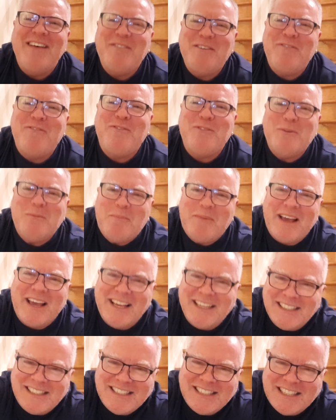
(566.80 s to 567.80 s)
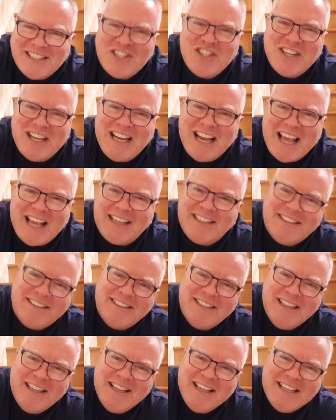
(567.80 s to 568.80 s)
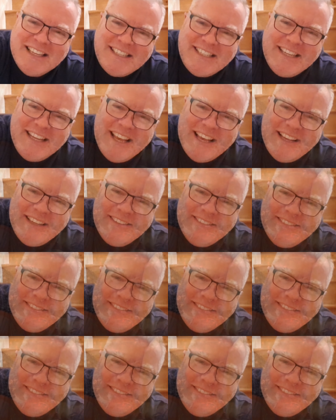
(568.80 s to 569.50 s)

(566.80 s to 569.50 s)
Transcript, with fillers: Have a few pints and chillax. See ya.